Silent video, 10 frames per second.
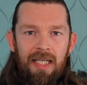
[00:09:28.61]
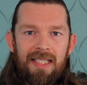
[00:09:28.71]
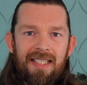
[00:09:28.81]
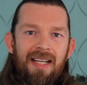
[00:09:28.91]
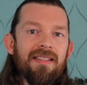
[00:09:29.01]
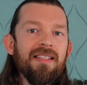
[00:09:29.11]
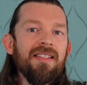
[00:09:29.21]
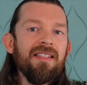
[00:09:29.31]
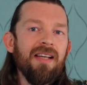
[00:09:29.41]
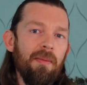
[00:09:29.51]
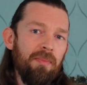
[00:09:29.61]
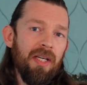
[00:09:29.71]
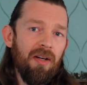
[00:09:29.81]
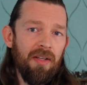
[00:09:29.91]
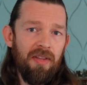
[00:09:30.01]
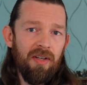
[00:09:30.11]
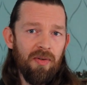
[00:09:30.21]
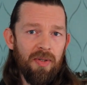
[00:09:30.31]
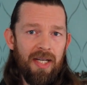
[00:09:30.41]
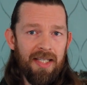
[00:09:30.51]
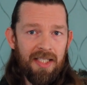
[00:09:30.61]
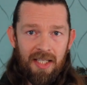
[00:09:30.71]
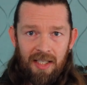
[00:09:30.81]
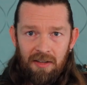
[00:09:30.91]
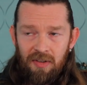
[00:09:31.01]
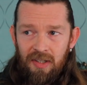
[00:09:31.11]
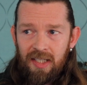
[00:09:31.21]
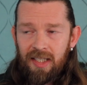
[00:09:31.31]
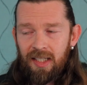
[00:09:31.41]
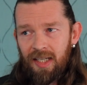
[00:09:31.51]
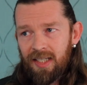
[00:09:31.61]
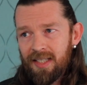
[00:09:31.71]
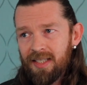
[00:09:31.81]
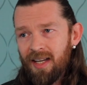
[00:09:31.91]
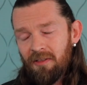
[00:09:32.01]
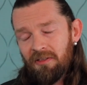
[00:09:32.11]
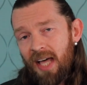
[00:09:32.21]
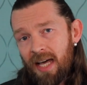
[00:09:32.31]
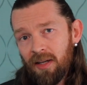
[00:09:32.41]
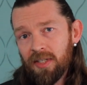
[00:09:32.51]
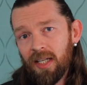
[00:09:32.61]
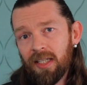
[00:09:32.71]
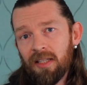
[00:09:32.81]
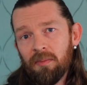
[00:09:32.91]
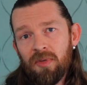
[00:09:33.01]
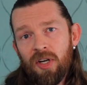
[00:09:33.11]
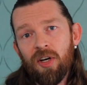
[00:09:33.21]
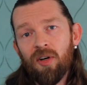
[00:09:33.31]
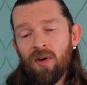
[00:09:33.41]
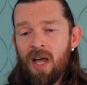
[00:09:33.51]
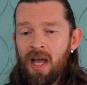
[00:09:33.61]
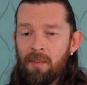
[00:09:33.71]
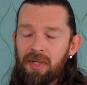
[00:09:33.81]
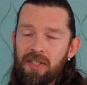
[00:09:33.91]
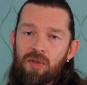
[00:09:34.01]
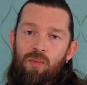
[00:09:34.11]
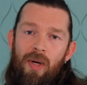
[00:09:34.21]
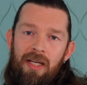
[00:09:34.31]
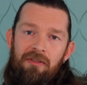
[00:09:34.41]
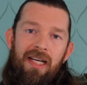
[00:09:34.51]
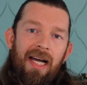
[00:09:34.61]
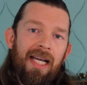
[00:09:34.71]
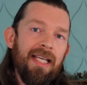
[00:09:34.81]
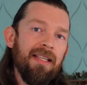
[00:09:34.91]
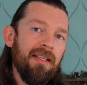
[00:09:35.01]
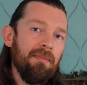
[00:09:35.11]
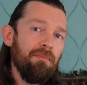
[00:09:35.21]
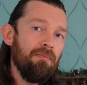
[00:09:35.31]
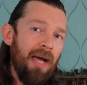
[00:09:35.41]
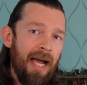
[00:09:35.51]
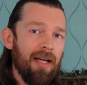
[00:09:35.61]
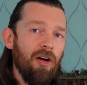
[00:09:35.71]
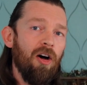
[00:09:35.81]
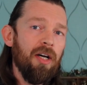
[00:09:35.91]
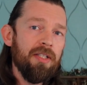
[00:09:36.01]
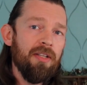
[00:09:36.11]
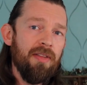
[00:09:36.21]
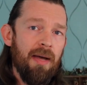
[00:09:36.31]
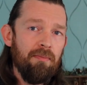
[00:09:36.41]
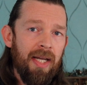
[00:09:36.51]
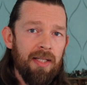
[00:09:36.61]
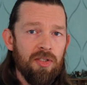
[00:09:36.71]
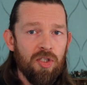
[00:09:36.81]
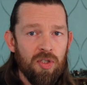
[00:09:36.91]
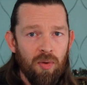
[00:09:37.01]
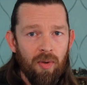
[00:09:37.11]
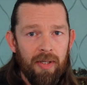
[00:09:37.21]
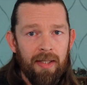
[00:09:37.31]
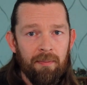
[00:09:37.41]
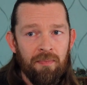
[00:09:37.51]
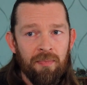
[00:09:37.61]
it's not stomping on their creativity and it's not flat out telling them no, but it's a way of guiding them back onto that main story.